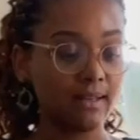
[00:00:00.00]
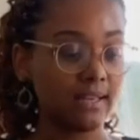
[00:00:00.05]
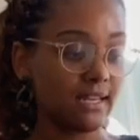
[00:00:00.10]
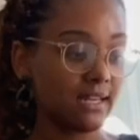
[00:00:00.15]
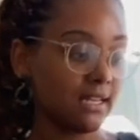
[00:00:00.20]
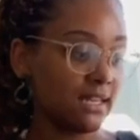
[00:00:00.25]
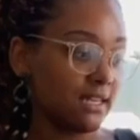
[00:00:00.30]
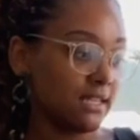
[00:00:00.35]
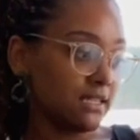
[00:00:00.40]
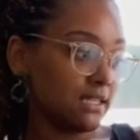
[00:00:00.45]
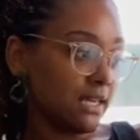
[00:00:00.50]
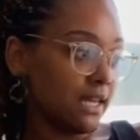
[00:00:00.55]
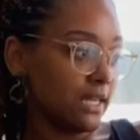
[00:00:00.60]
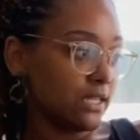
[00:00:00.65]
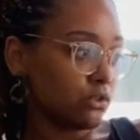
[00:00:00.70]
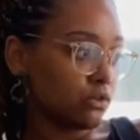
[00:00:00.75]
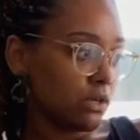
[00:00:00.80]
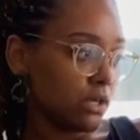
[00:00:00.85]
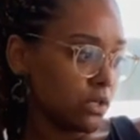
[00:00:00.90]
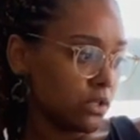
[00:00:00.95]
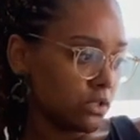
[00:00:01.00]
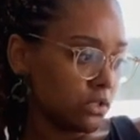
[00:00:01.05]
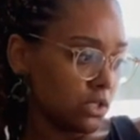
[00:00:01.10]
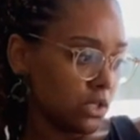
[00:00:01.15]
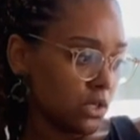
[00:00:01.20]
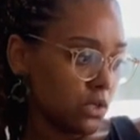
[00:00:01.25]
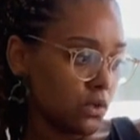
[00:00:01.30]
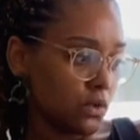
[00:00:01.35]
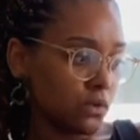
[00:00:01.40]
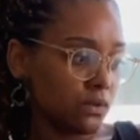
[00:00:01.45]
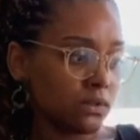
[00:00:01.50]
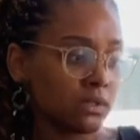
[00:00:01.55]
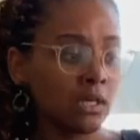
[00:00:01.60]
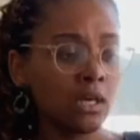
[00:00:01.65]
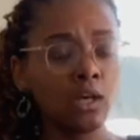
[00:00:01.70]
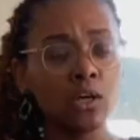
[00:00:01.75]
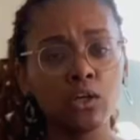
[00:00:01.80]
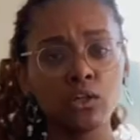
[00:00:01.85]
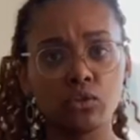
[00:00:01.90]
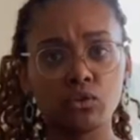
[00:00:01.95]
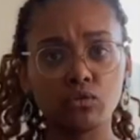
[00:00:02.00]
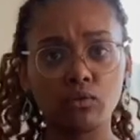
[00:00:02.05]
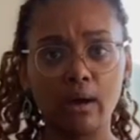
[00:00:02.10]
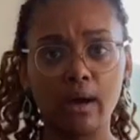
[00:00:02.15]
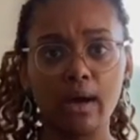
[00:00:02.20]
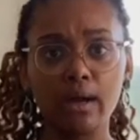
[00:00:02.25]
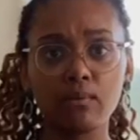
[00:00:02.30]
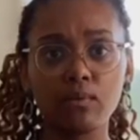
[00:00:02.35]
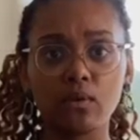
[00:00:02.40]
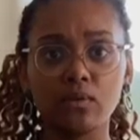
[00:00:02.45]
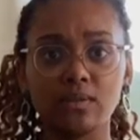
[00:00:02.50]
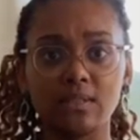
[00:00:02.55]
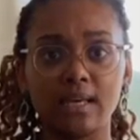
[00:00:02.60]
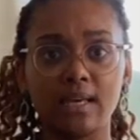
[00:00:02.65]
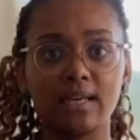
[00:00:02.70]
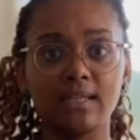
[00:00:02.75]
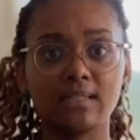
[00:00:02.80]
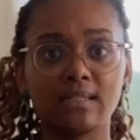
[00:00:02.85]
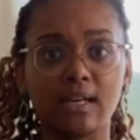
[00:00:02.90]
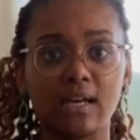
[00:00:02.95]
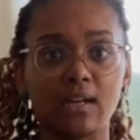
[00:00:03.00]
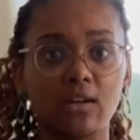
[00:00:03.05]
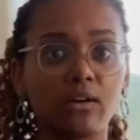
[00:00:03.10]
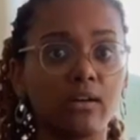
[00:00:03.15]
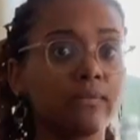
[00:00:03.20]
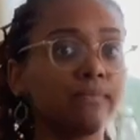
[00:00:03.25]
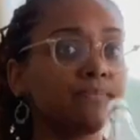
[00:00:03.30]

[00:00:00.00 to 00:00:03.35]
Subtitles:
It is a Trader Joe's dry rosé cider.